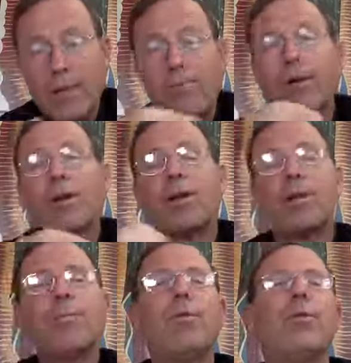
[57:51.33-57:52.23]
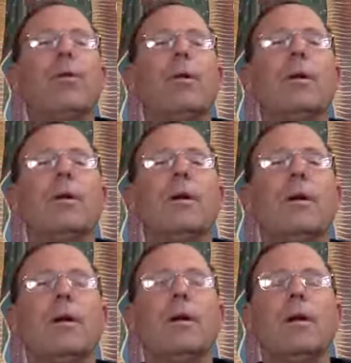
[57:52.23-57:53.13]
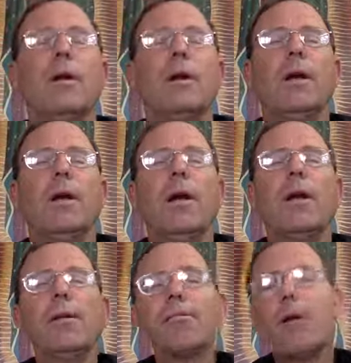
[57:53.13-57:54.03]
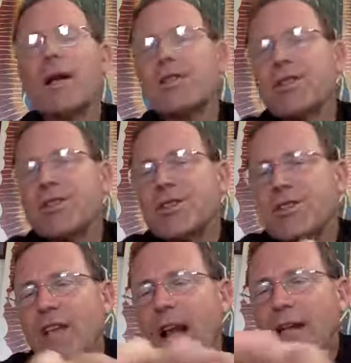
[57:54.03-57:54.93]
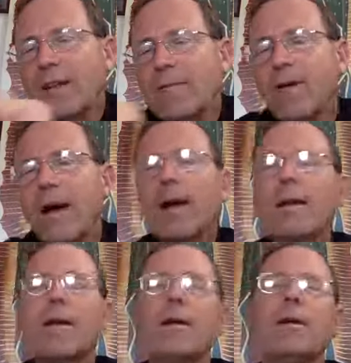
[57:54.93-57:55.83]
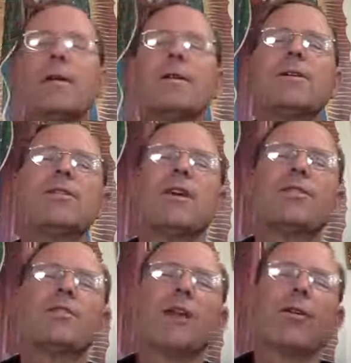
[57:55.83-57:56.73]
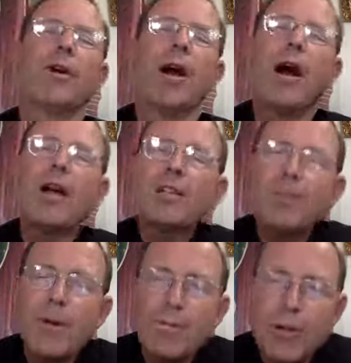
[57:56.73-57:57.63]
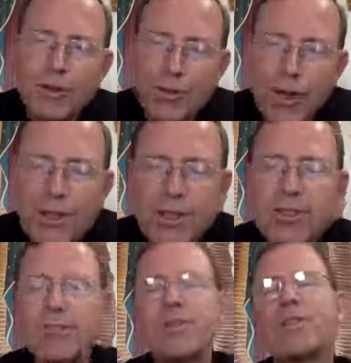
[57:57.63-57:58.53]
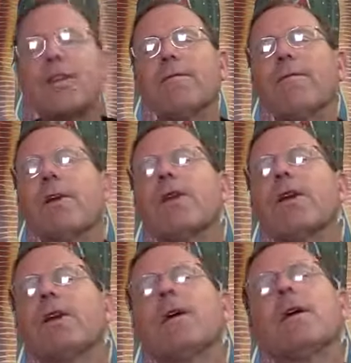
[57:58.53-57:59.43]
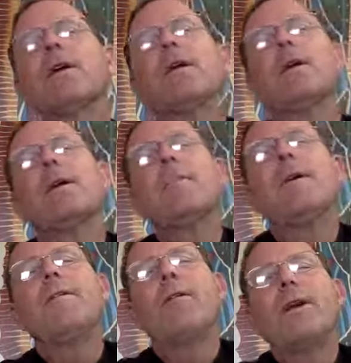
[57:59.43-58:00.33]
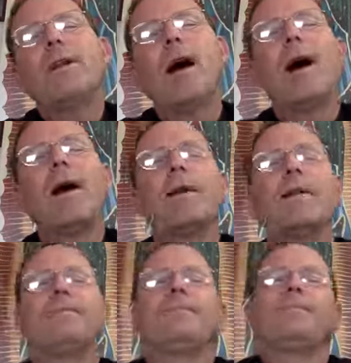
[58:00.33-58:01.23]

that you put in your pool. And her presence sanctified such that her husband Patricius was converted before he died.